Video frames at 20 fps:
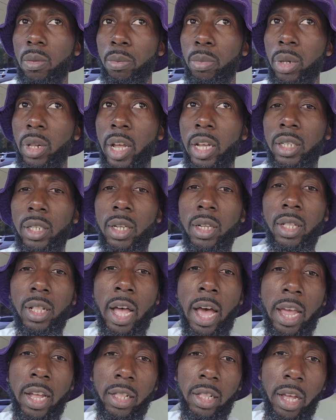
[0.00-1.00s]
placing
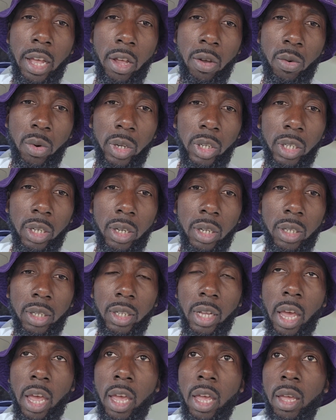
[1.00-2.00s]
light language in the
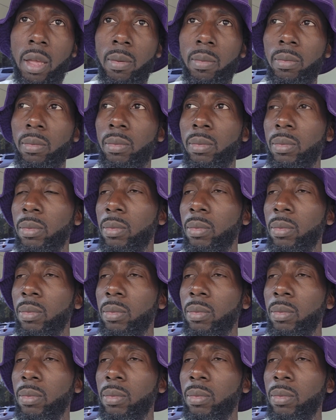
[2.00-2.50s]
same